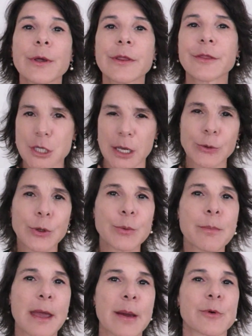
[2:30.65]
with childhood
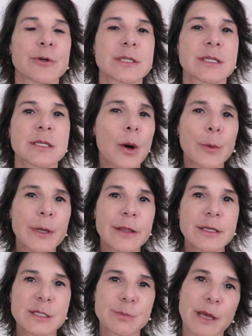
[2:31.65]
memories or with
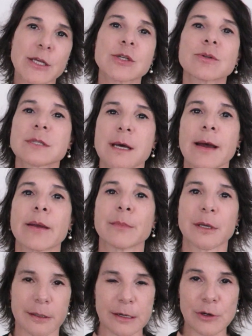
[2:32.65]
a special time
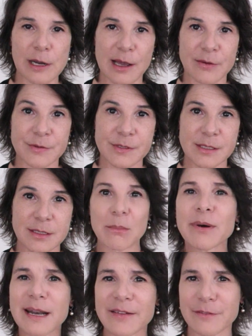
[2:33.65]
in our lives.
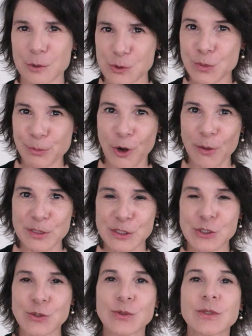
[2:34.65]
But I've also promised
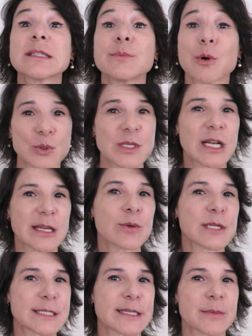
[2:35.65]
you the
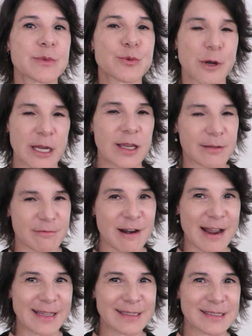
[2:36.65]
MosaLingua team's ranking,
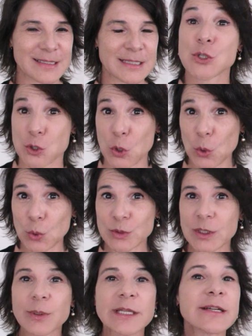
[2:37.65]
right? So
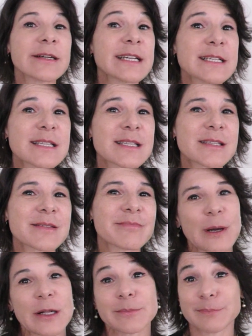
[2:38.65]
the winner is,
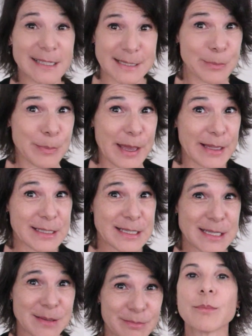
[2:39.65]
well, that
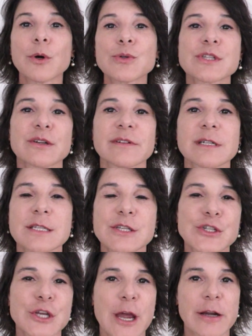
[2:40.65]
depends. Most of us
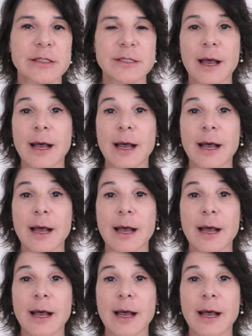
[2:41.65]
shared